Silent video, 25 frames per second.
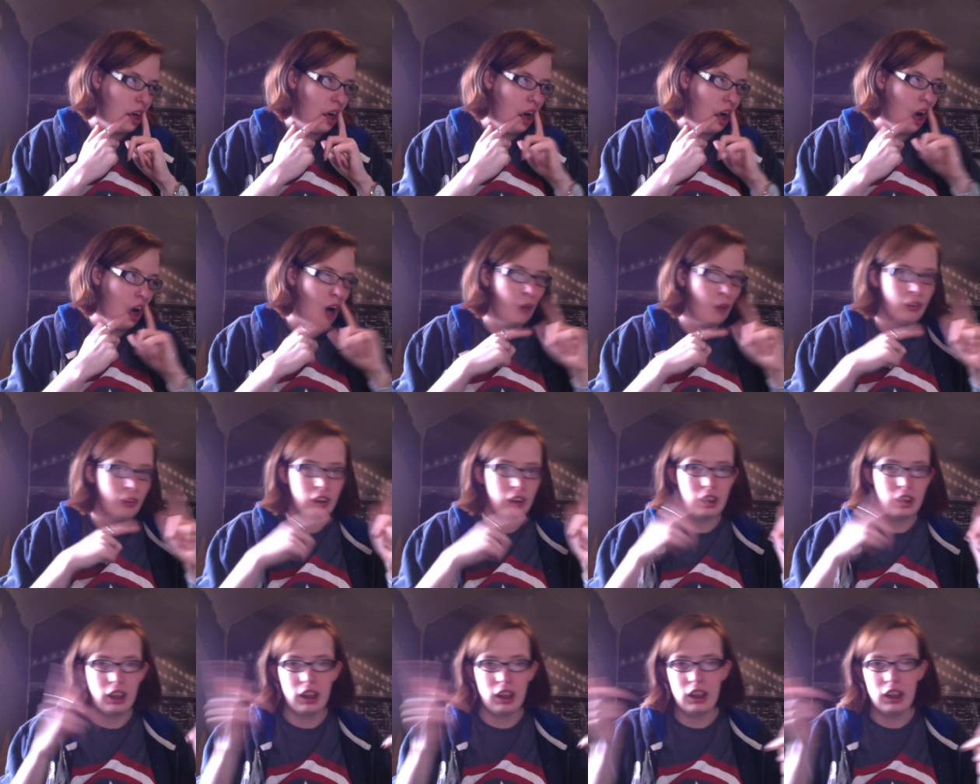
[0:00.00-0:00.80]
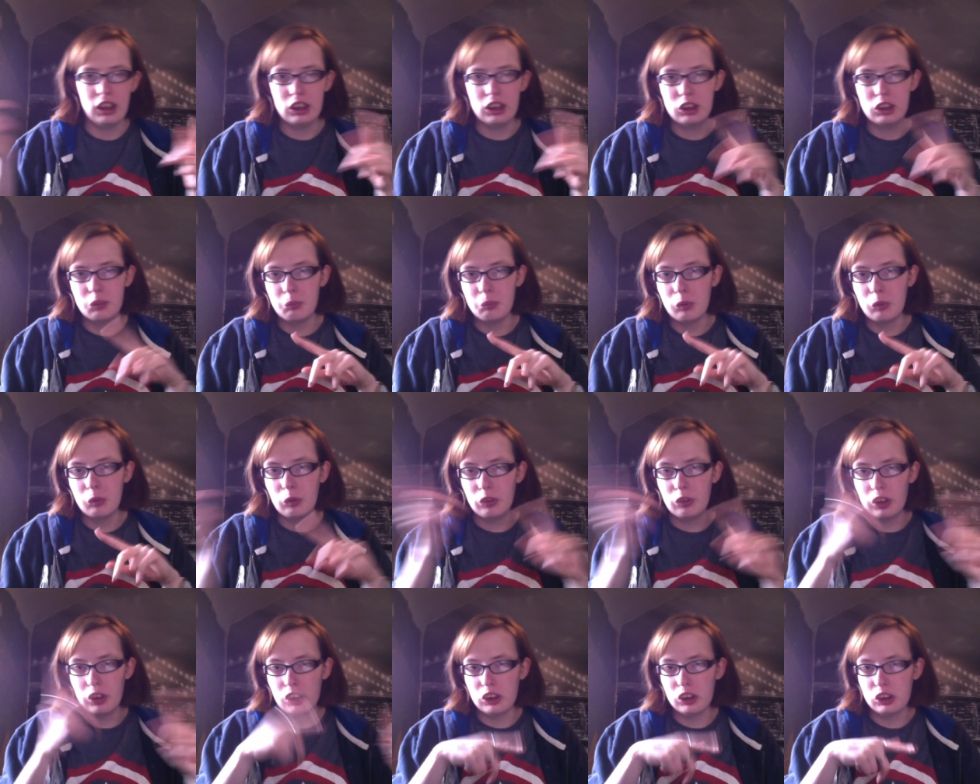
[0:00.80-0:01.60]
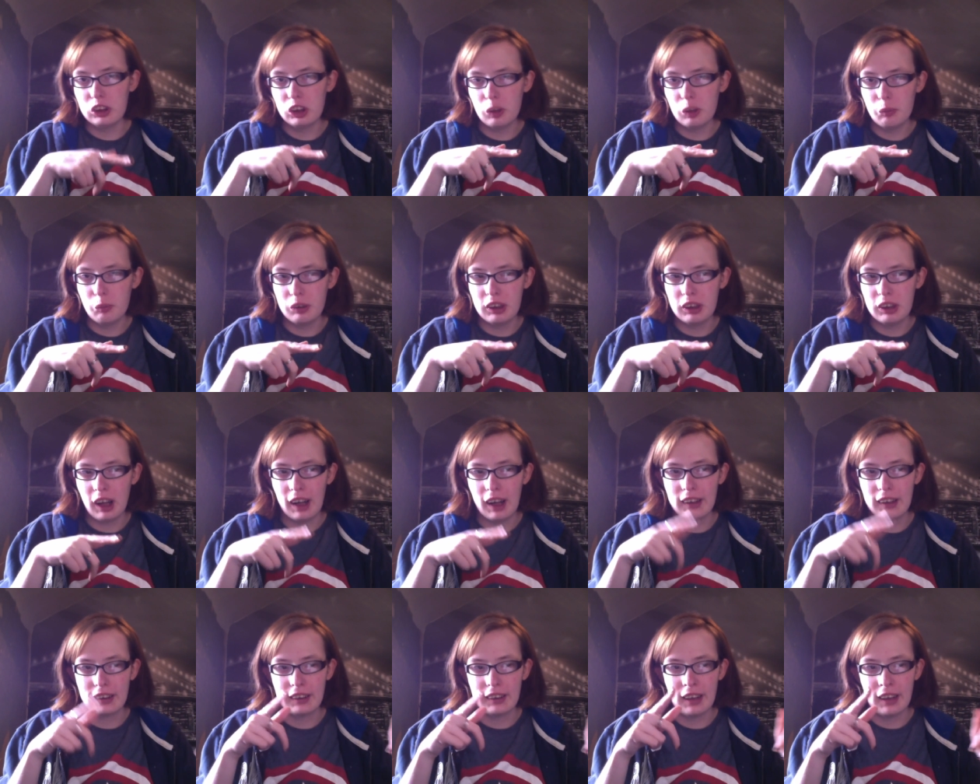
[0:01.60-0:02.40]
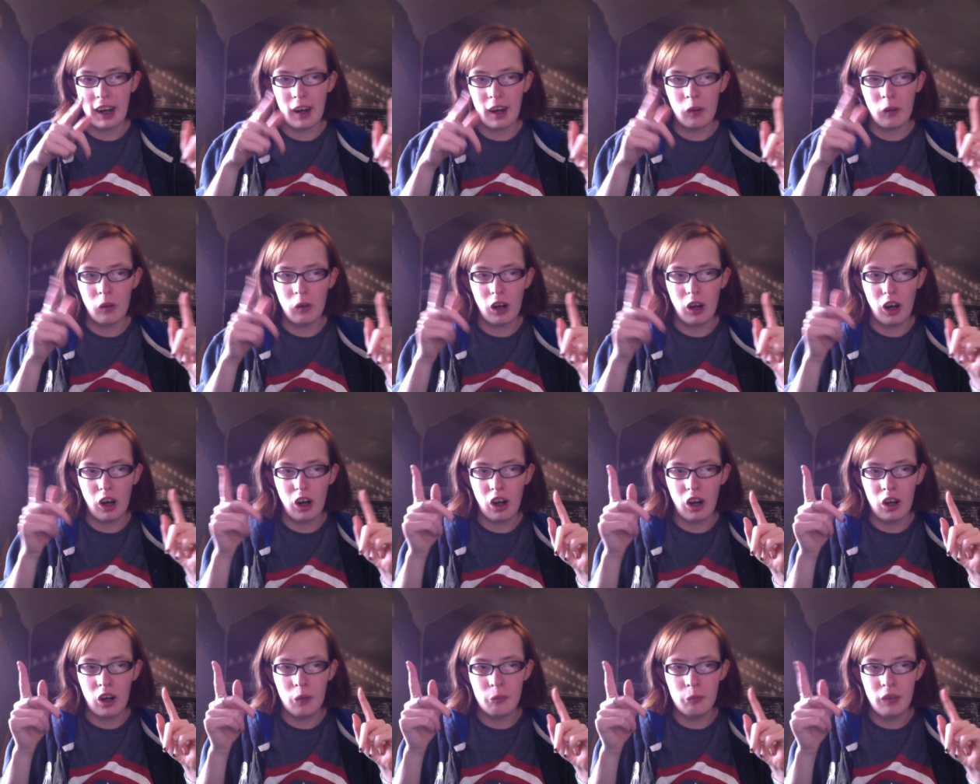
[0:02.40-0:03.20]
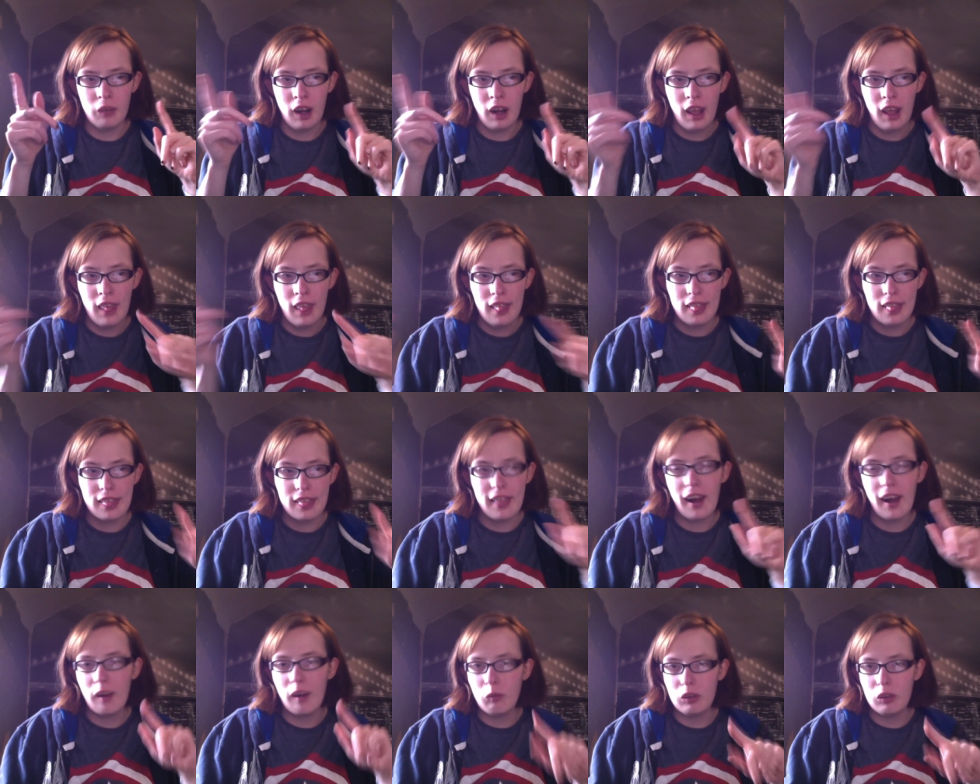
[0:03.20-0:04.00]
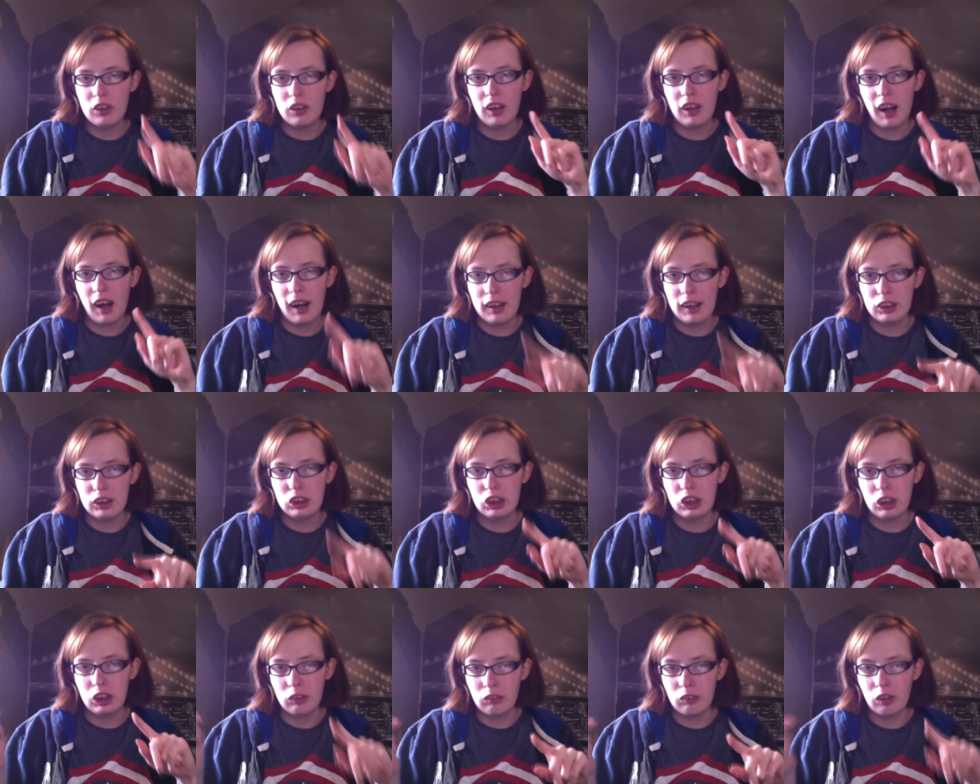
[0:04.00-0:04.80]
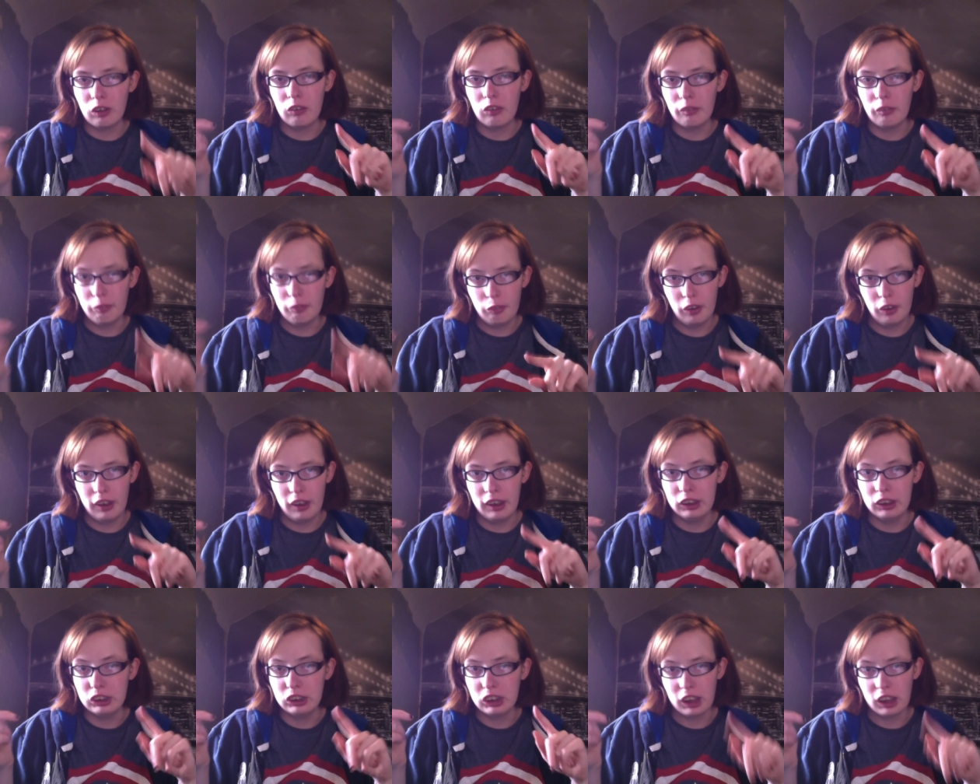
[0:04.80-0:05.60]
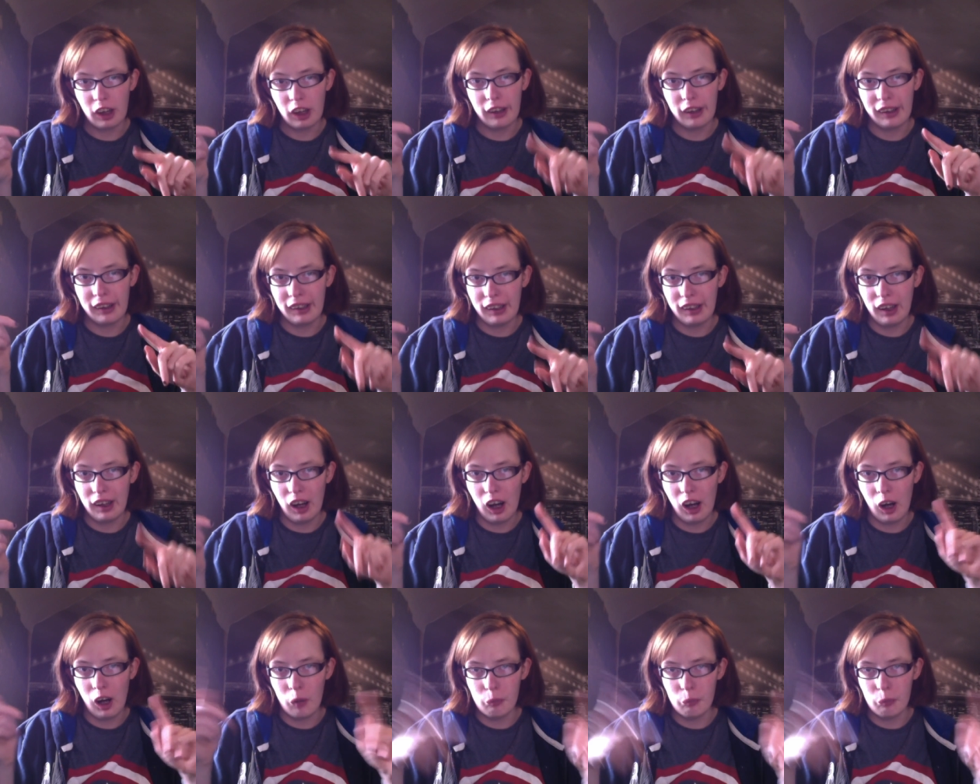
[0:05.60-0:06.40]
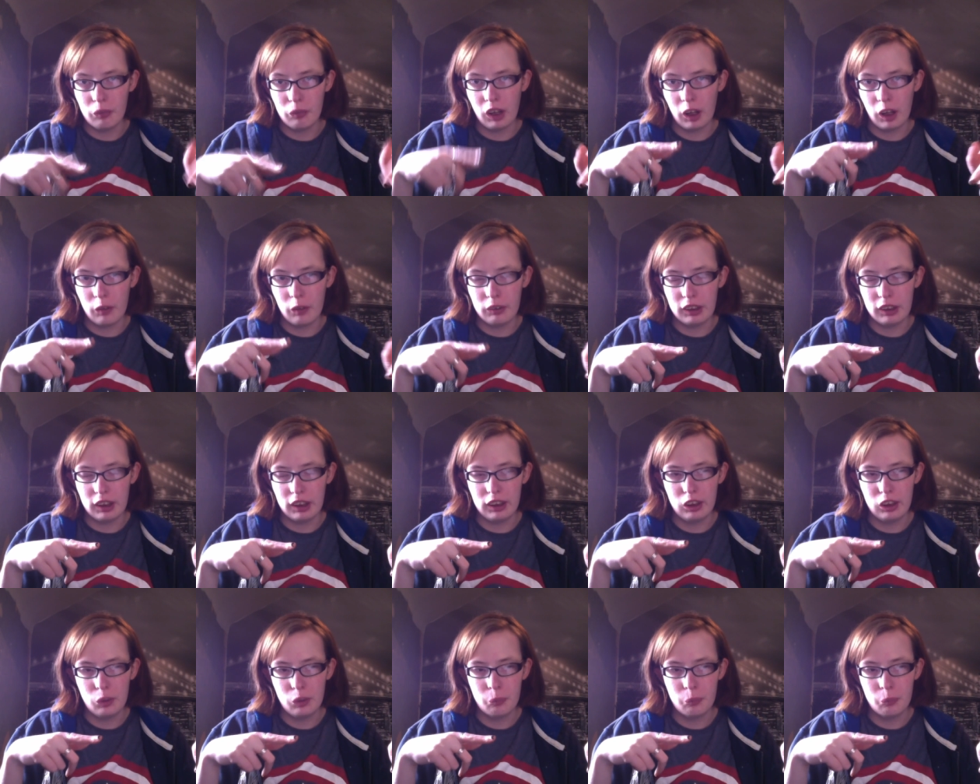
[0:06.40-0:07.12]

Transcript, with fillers: Oh, the small YouTuber tag. Now, um, that was actually the wrong footage that I uploaded.